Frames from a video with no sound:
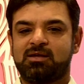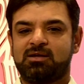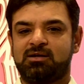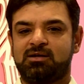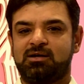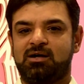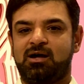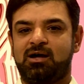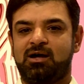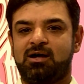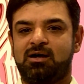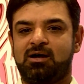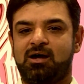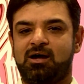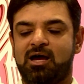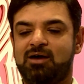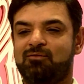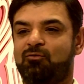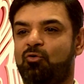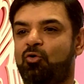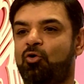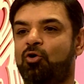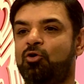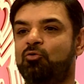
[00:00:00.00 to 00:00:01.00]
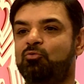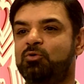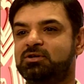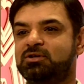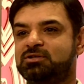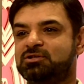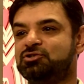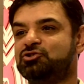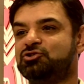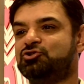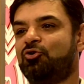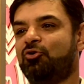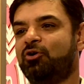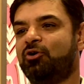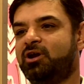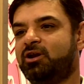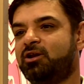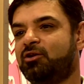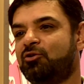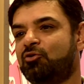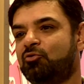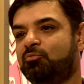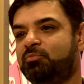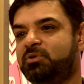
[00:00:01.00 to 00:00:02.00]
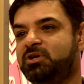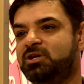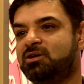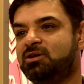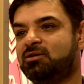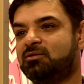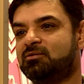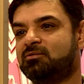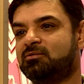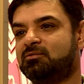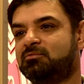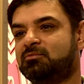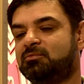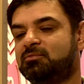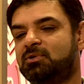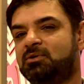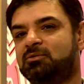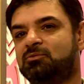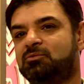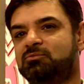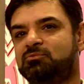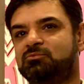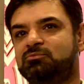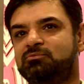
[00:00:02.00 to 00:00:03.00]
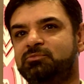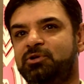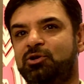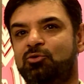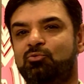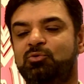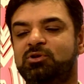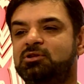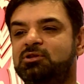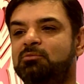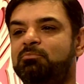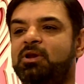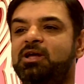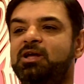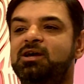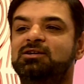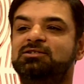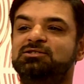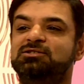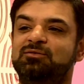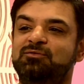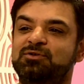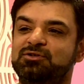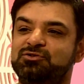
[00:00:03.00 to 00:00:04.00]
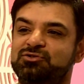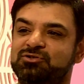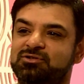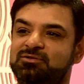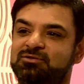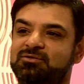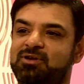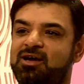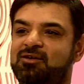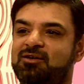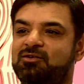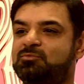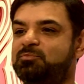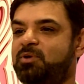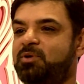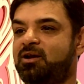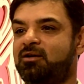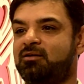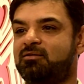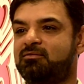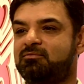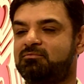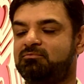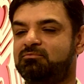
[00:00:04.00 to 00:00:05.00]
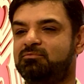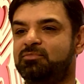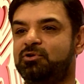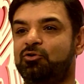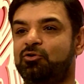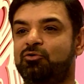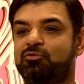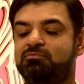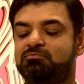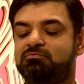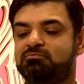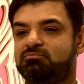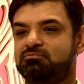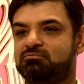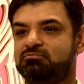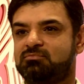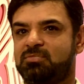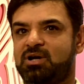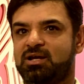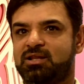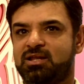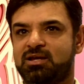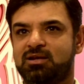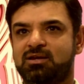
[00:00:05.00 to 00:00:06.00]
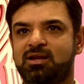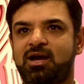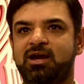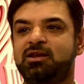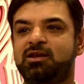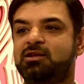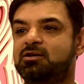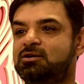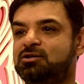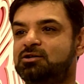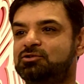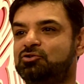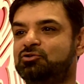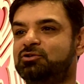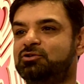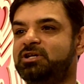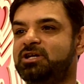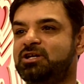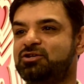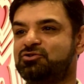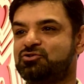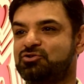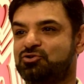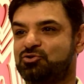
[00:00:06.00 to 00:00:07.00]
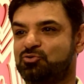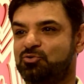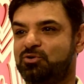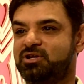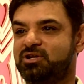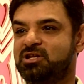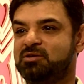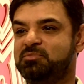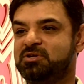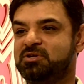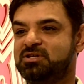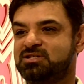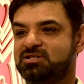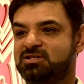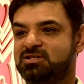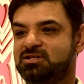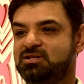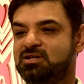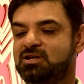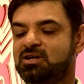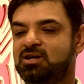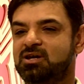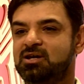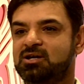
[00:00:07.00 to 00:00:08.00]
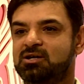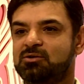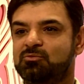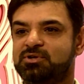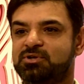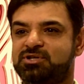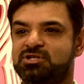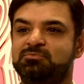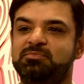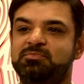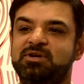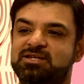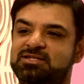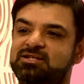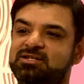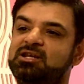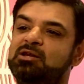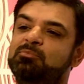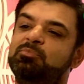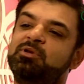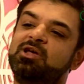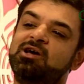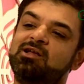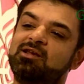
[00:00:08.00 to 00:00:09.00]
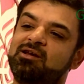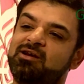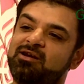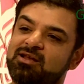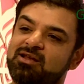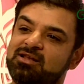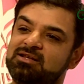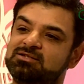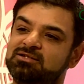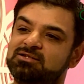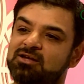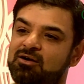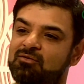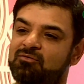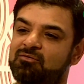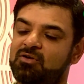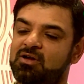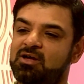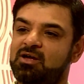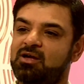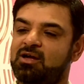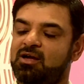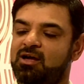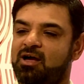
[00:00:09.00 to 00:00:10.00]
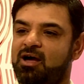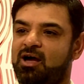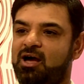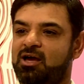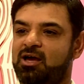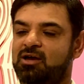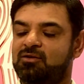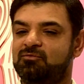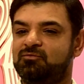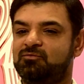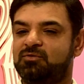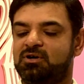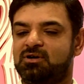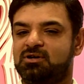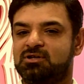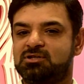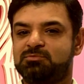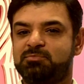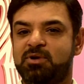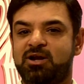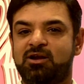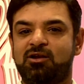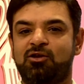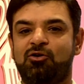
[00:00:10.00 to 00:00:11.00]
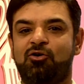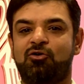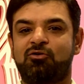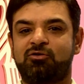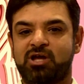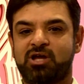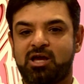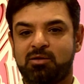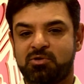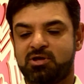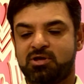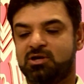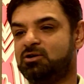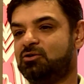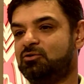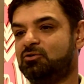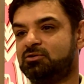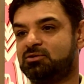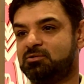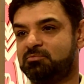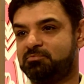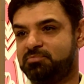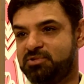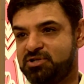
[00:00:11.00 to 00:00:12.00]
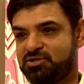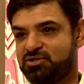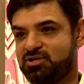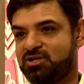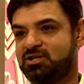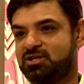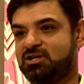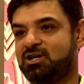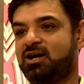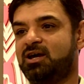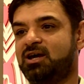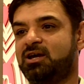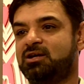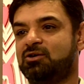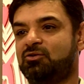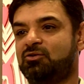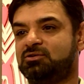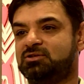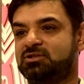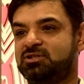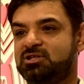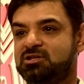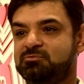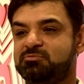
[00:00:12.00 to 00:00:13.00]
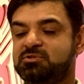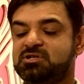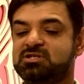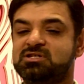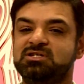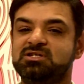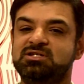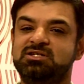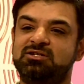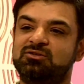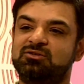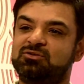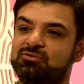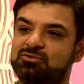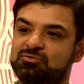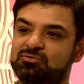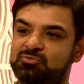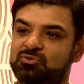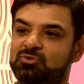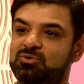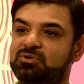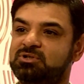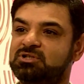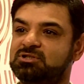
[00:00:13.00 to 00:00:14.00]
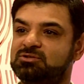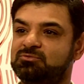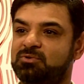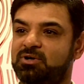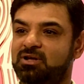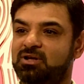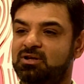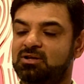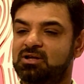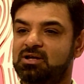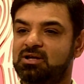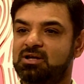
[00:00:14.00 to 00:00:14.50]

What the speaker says: I've always enjoyed, being, with the players division. I've spent, I think 9 years on the Asian Tour TPC, which is basically player-related stuff. Yeah. I've spent a long time here on the PGTI, on the TPC, and on the board as well.